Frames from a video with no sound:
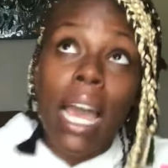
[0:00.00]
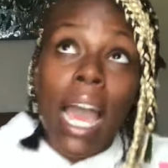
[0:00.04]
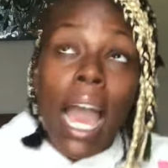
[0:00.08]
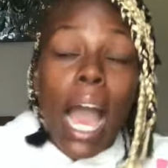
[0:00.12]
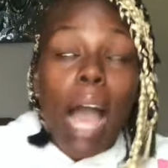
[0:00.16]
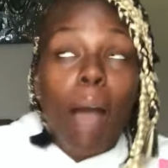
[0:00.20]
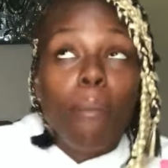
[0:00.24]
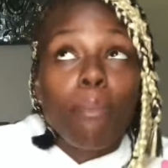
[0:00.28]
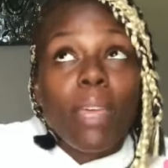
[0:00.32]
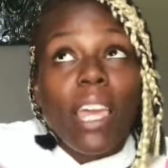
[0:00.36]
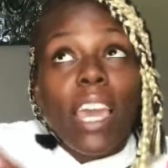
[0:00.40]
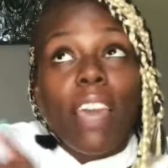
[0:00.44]

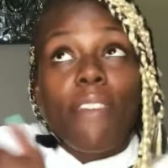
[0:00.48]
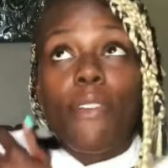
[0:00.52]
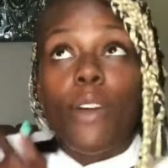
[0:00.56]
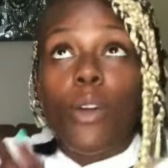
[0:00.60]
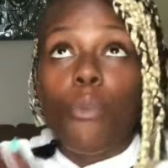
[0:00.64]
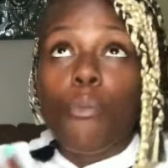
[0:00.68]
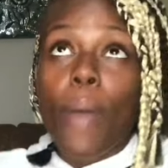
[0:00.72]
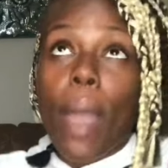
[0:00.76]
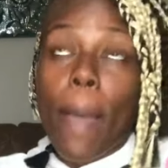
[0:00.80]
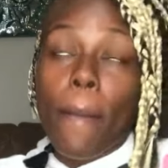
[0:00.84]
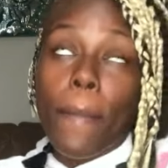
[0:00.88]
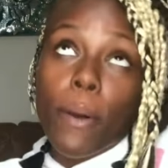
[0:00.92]
I'm giving
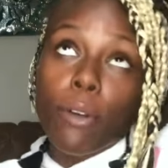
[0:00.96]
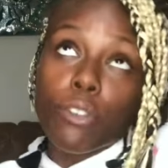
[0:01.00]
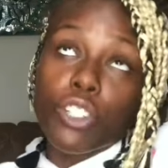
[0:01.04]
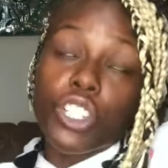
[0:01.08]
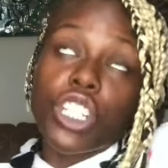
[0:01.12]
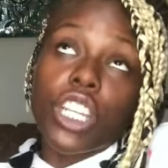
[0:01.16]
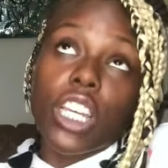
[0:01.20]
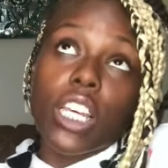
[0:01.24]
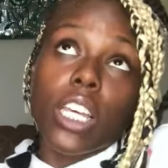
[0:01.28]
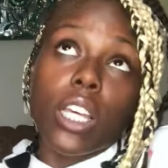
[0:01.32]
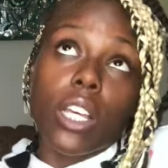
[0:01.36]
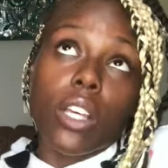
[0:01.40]
rap hoes
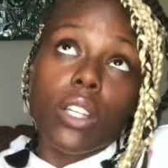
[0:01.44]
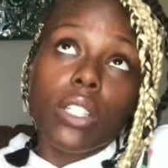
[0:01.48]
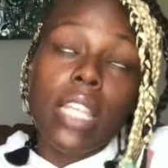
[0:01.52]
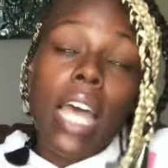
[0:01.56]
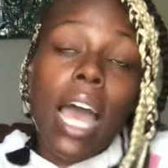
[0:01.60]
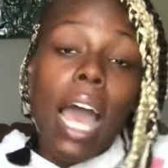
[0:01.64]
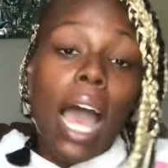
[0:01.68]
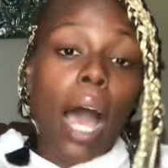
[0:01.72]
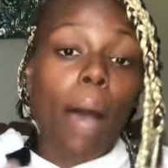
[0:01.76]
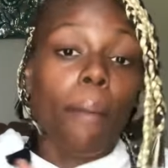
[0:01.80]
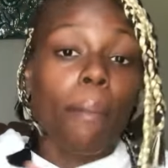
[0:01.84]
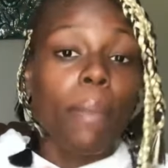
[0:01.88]
chills,
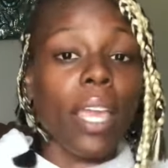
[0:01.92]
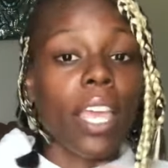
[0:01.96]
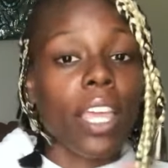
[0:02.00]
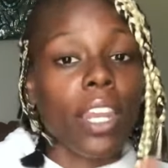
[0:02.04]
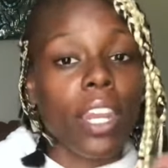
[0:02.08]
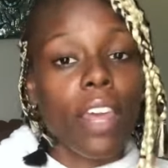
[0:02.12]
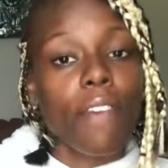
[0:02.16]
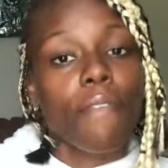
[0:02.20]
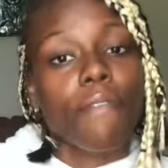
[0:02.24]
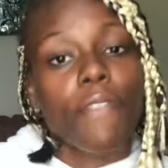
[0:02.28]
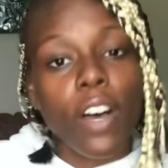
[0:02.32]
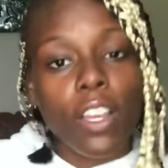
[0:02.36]
I'm in
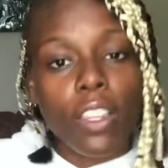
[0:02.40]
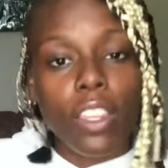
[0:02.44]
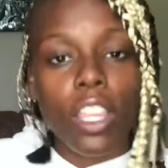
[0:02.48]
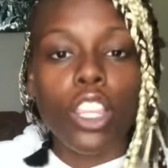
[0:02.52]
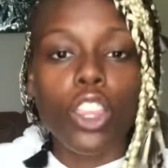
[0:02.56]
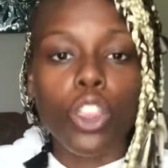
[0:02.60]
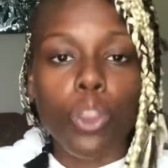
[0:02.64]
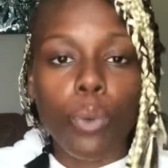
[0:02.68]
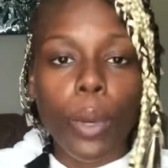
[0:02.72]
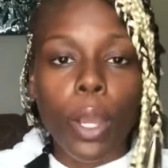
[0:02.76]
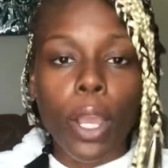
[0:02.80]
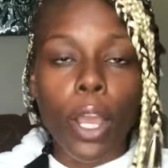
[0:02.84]
it for the
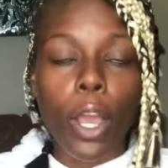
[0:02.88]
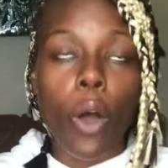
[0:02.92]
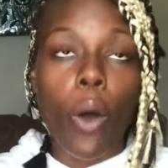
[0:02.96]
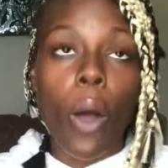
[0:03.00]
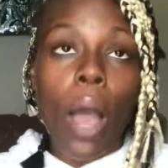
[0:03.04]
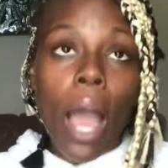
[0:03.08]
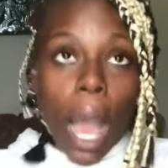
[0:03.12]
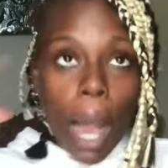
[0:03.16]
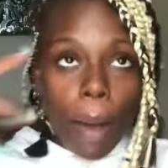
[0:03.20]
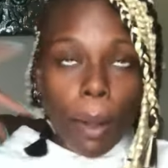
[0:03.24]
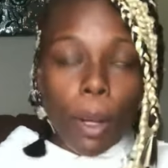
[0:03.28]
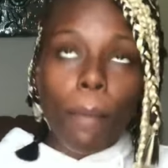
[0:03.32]
thrill.
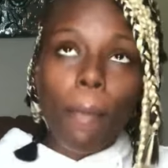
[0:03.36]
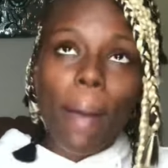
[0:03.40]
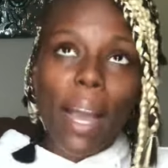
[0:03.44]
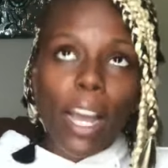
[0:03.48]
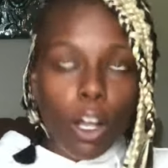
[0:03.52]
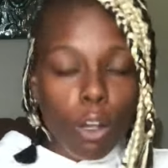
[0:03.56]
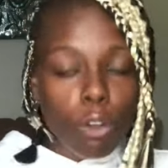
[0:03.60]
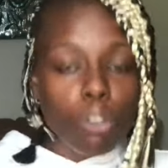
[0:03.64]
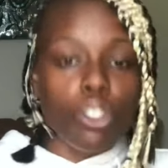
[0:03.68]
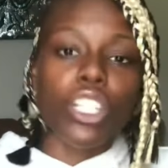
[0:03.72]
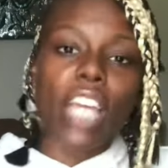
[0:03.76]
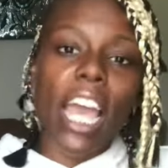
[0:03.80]
I'm the
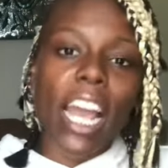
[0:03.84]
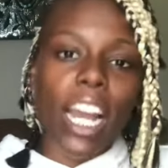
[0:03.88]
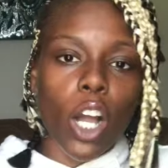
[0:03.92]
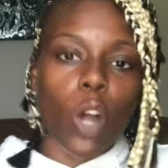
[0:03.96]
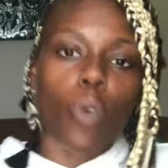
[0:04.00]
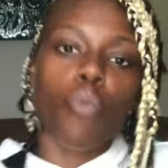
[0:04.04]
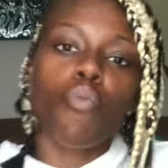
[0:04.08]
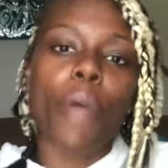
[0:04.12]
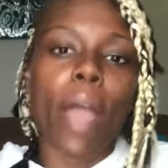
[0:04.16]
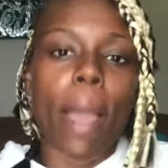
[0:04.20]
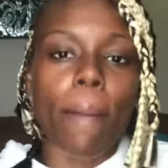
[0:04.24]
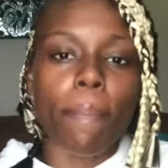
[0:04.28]
Michael
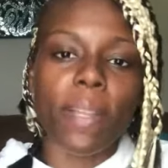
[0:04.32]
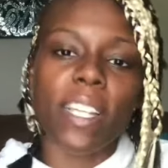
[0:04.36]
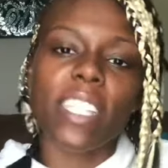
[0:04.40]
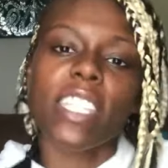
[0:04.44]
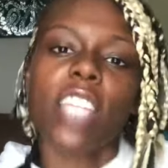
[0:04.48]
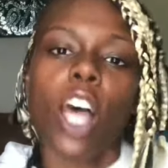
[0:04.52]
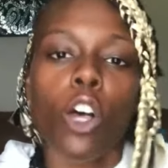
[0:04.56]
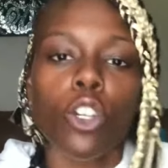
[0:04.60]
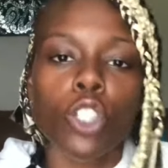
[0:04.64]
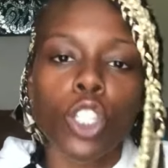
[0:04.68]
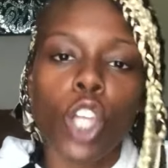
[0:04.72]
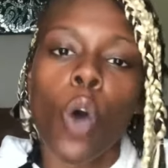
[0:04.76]
Jackson rap, these
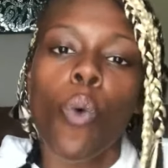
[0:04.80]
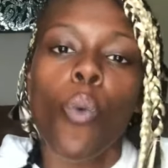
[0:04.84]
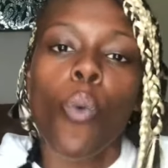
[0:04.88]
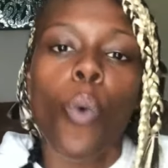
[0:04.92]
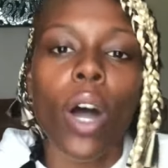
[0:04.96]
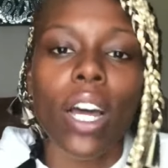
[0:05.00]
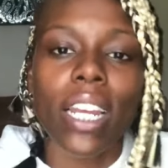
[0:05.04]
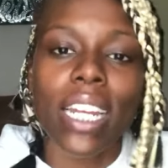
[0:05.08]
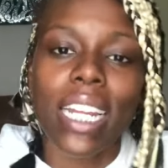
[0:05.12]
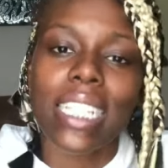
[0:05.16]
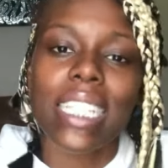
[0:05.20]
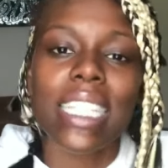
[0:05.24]
hoes don't
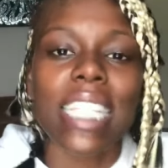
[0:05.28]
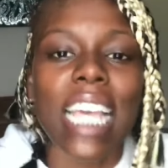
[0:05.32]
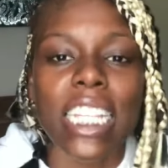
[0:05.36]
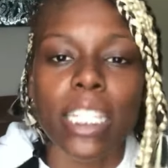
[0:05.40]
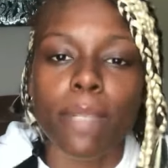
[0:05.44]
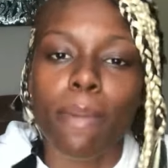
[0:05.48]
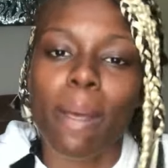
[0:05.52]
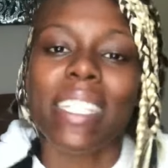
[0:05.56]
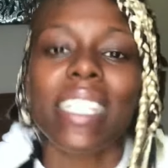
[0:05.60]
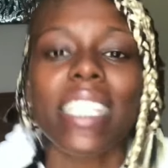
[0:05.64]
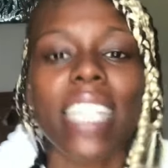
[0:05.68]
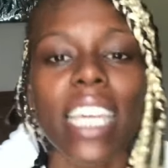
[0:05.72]
wanna tell test
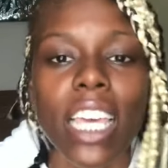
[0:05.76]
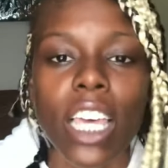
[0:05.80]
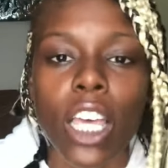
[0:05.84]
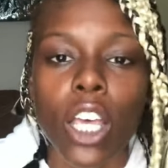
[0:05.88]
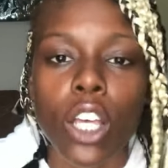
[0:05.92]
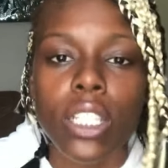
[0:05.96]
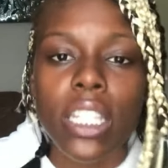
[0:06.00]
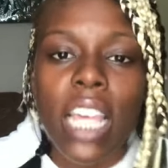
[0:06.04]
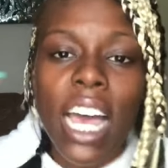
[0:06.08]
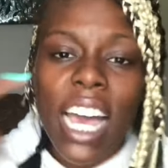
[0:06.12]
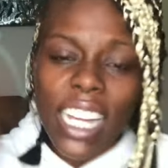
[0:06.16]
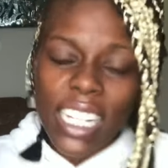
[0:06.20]
my skills.